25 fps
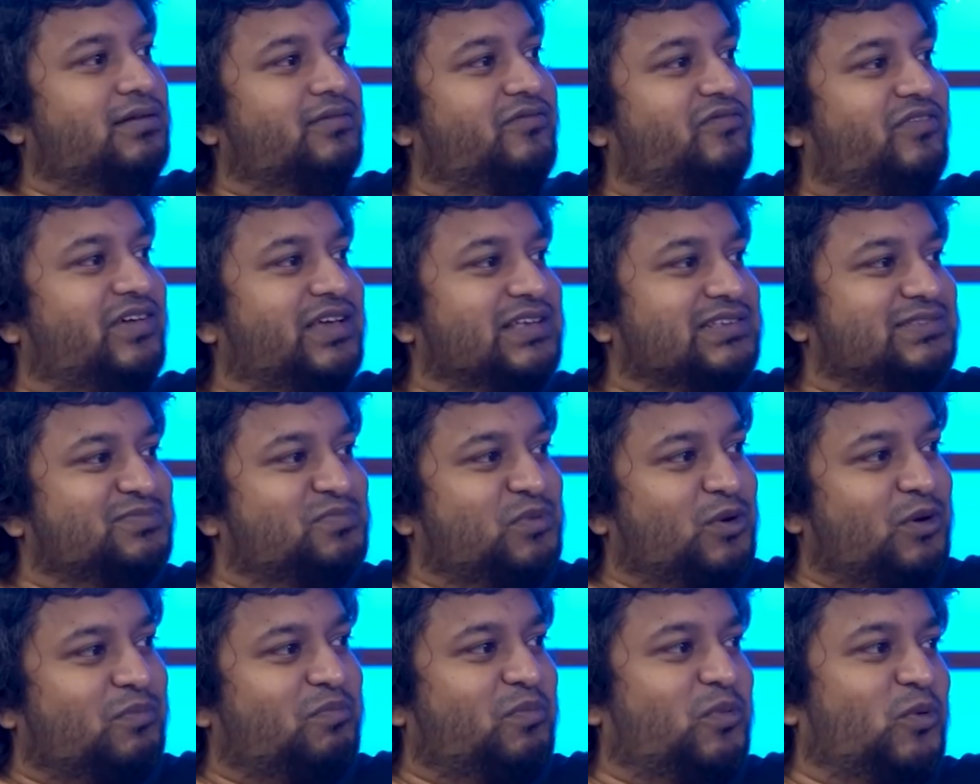
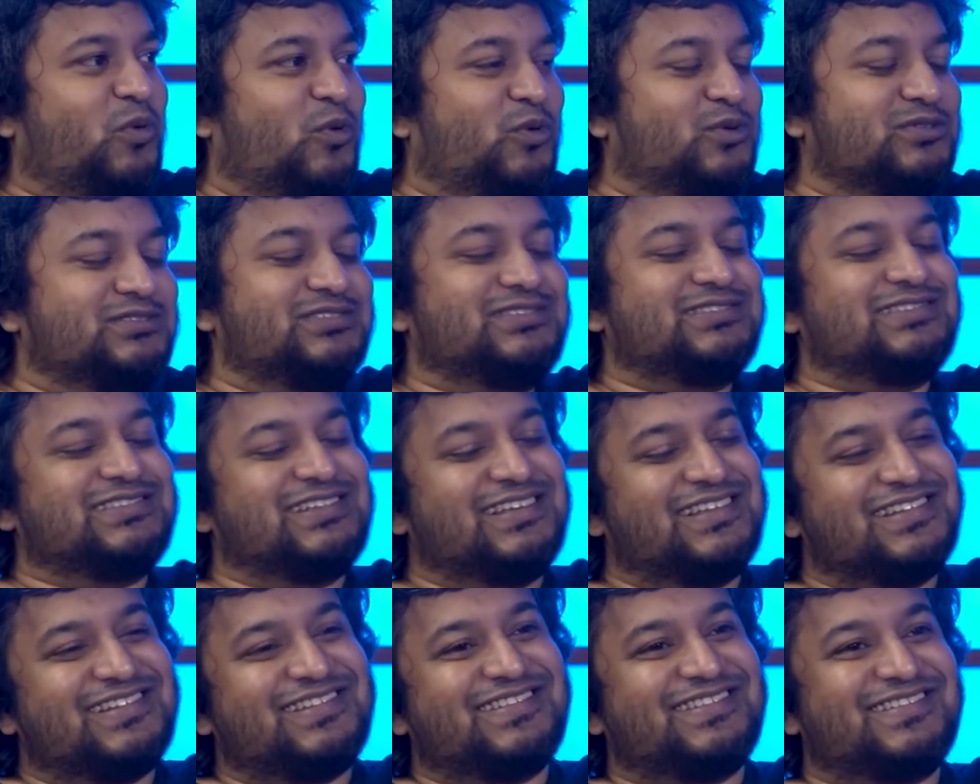Facebook posts,
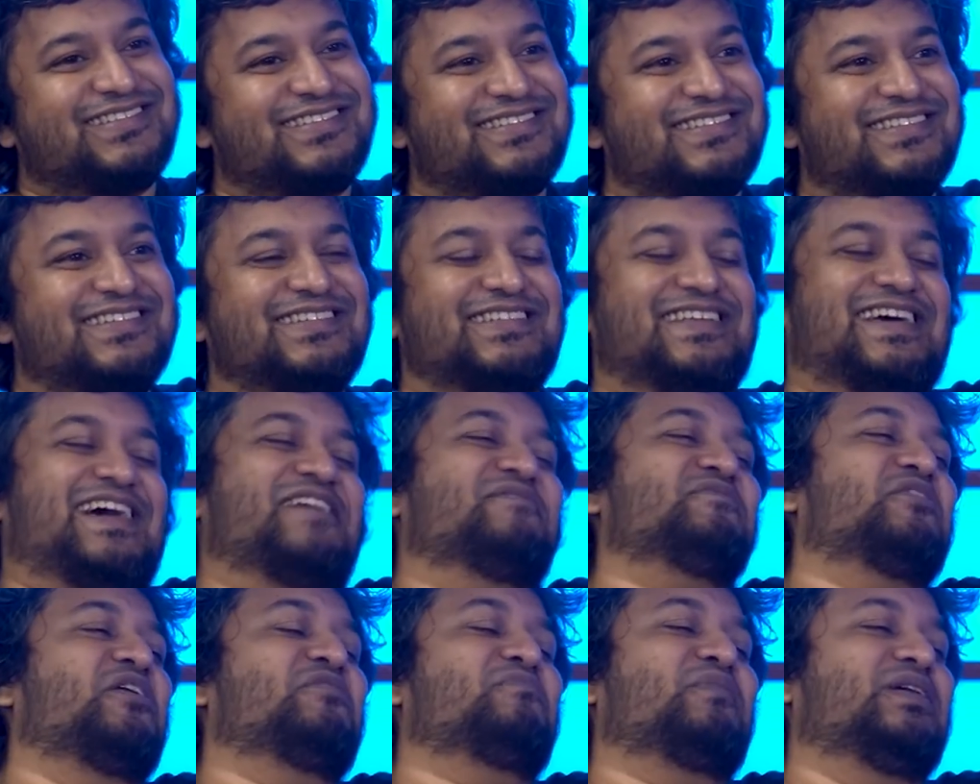and I'm
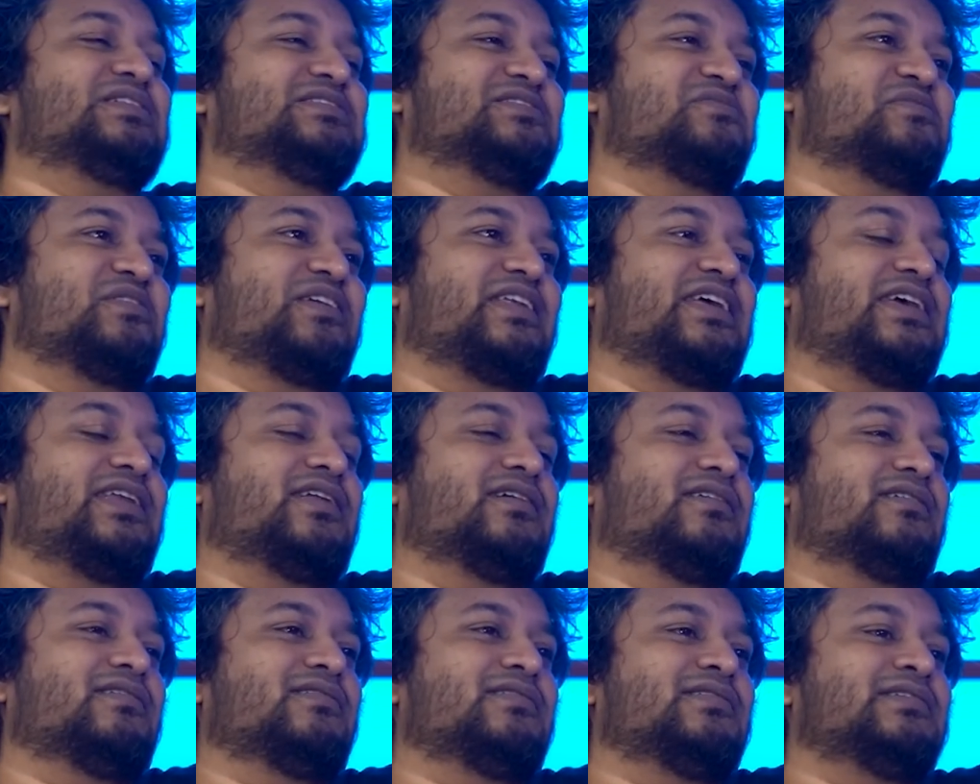not much of a
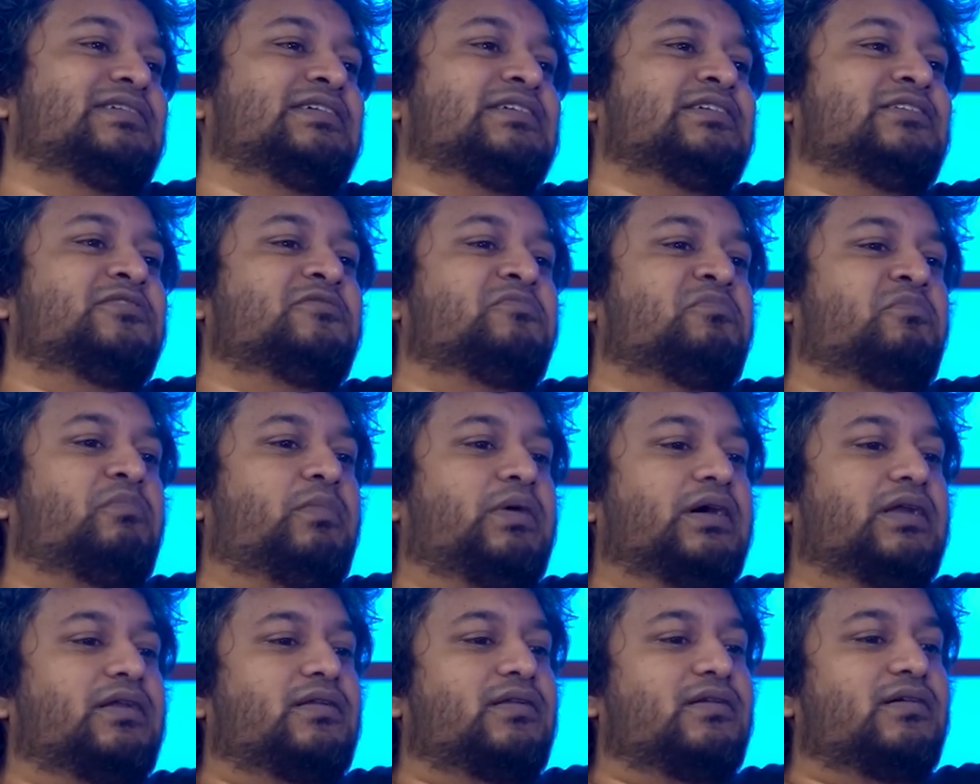reader,
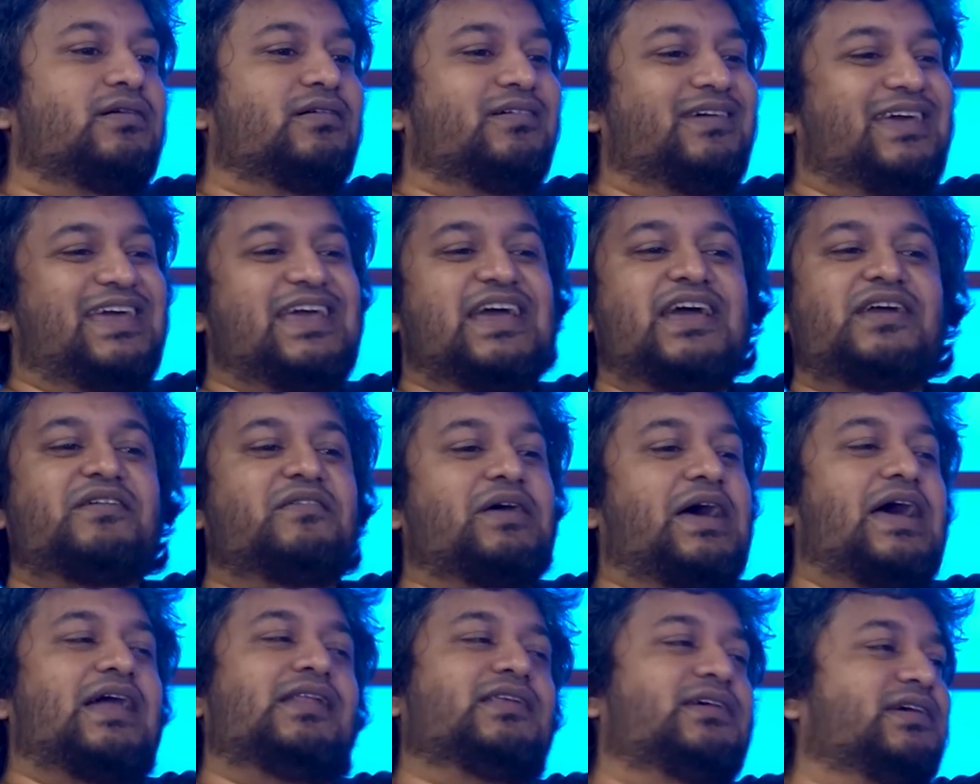but
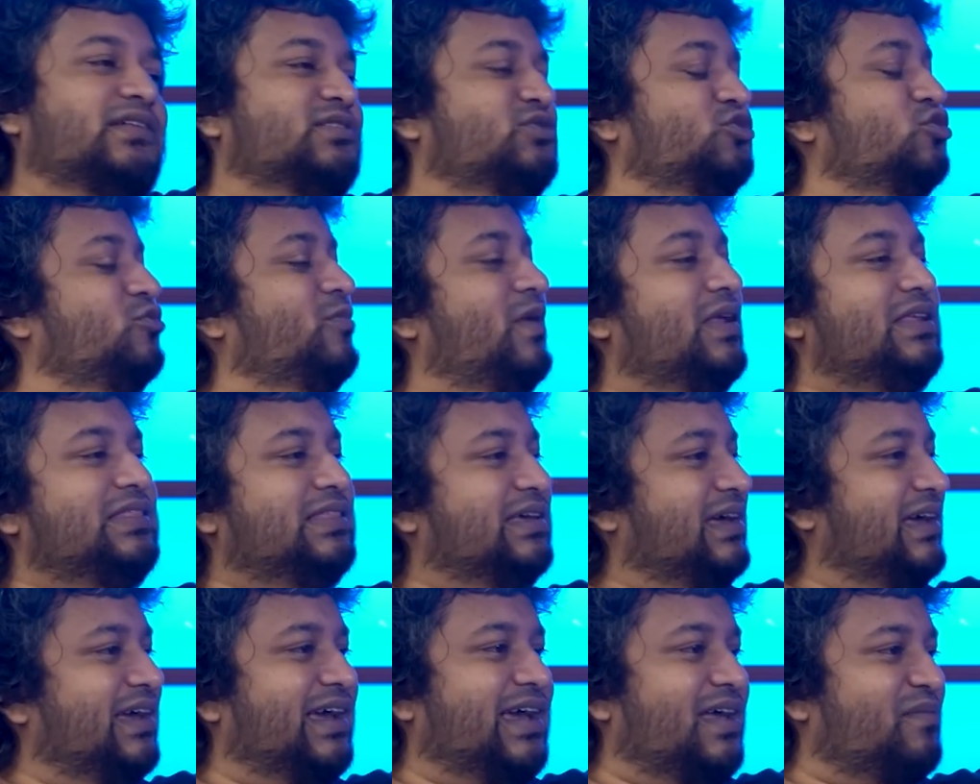I'll consume anything
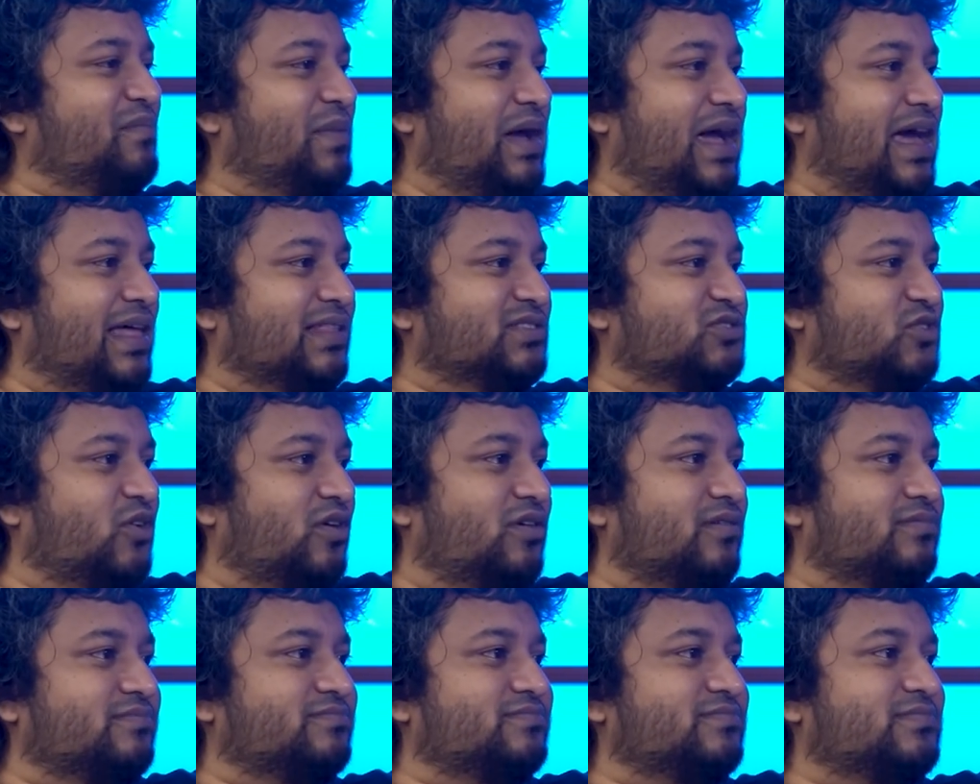I can get my hands
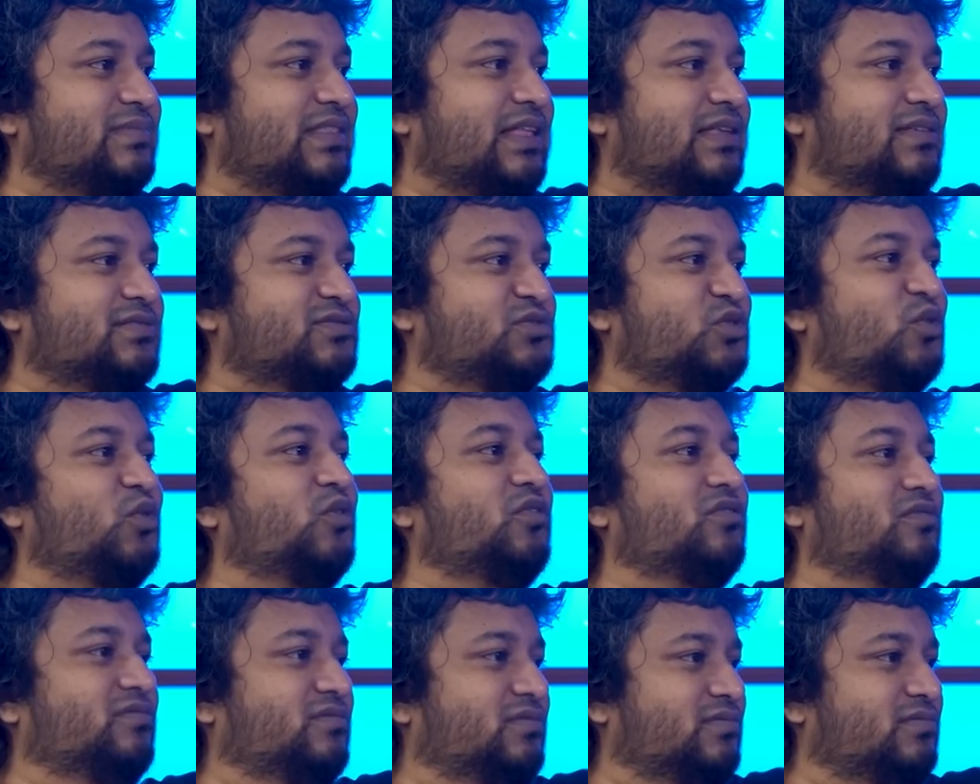on.
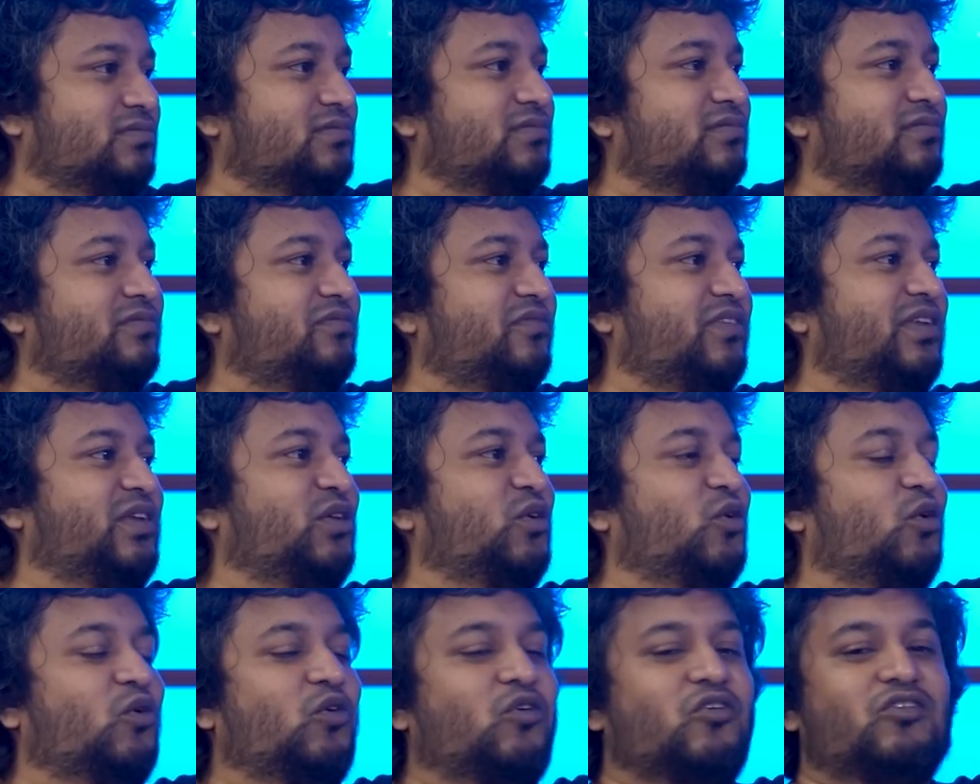So
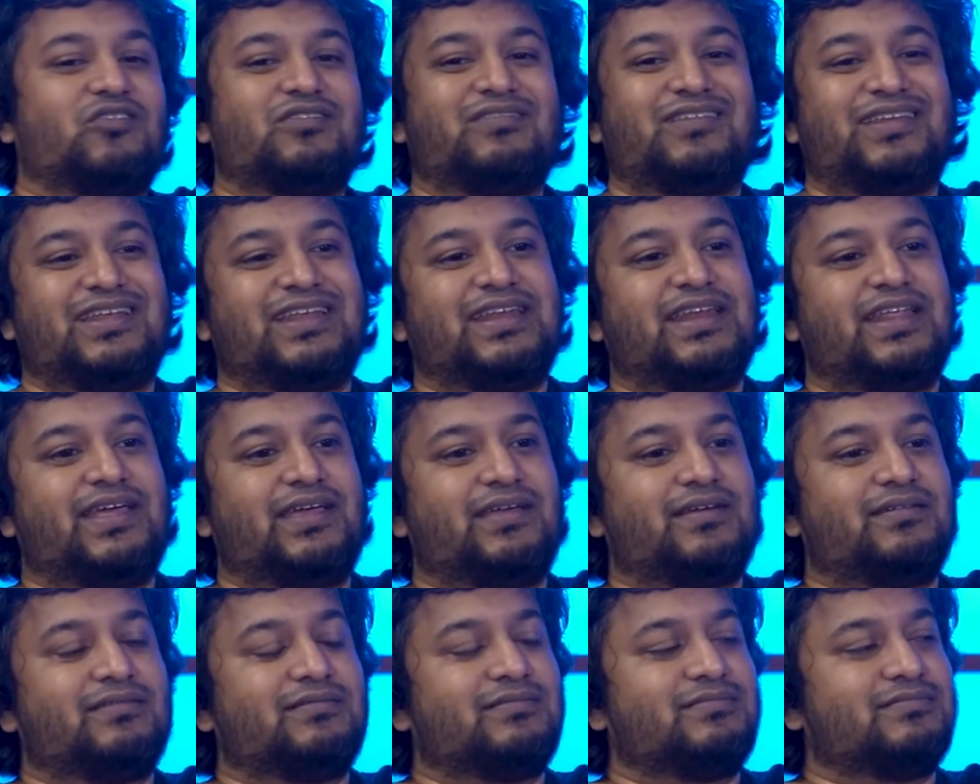video,
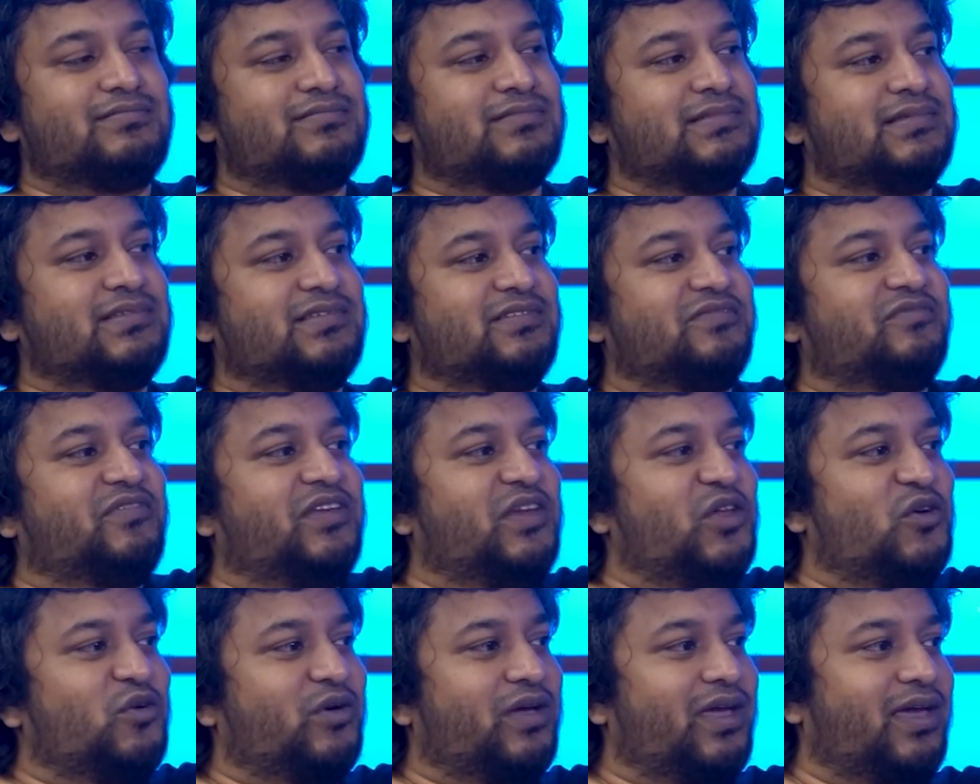reading,
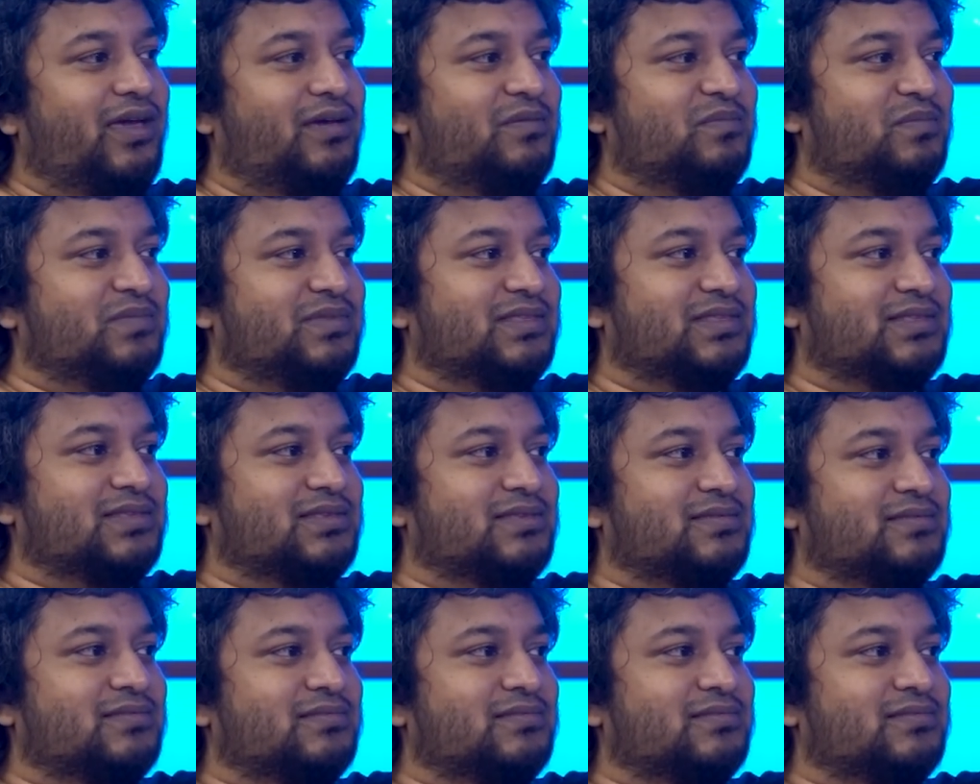video games.